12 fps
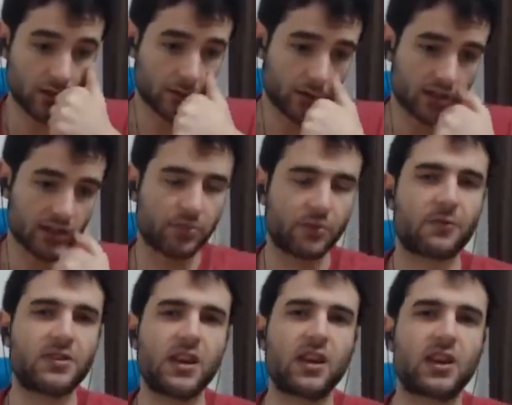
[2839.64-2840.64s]
whereas in proof of
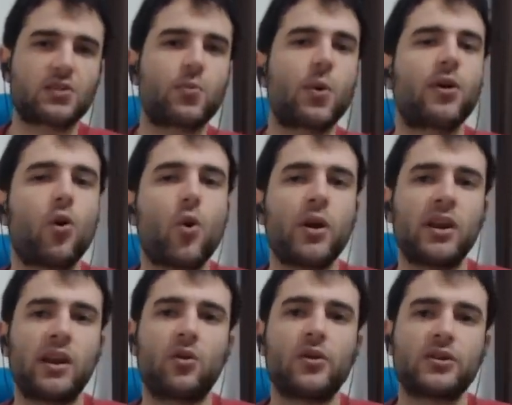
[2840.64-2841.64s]
stake, it's one coin
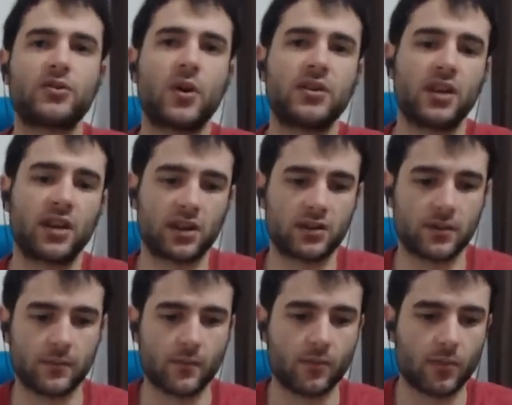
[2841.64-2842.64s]
equals one ticket.
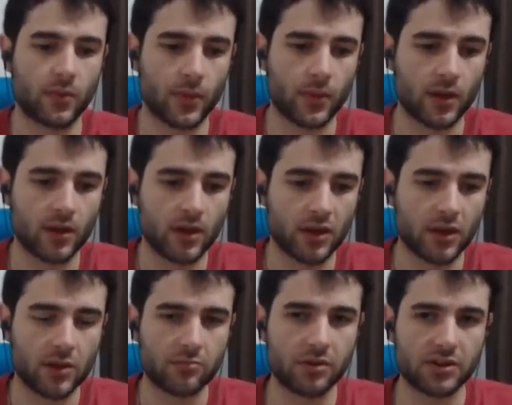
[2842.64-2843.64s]

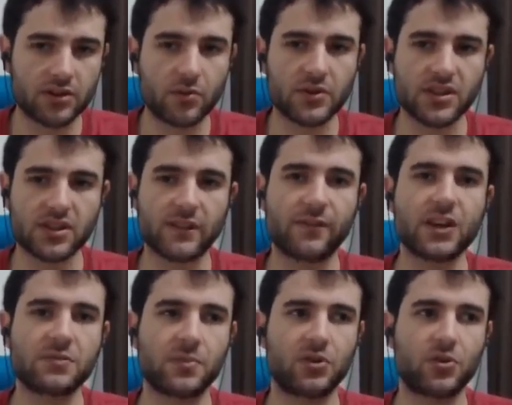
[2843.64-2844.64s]
But so what's the
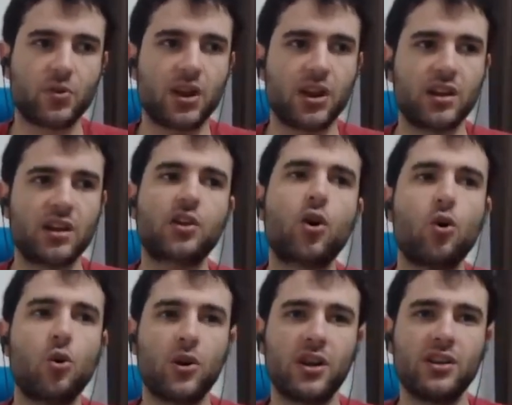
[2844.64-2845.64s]
difference between a
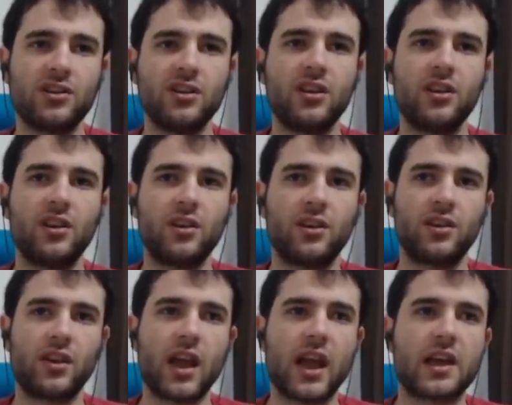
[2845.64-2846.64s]
coin
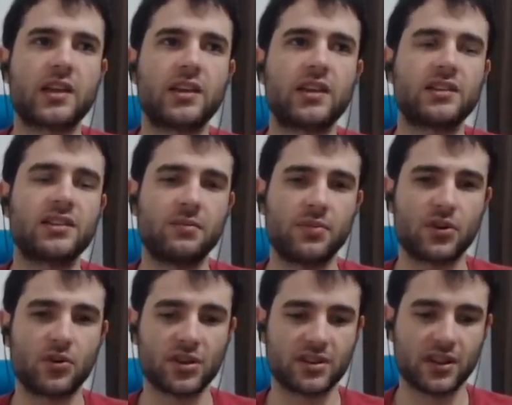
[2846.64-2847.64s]
and a
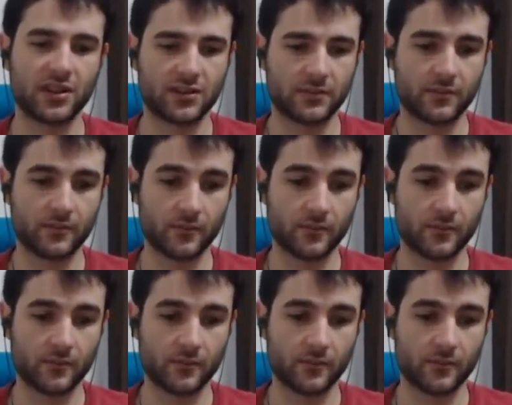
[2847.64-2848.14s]
CPU in a sense?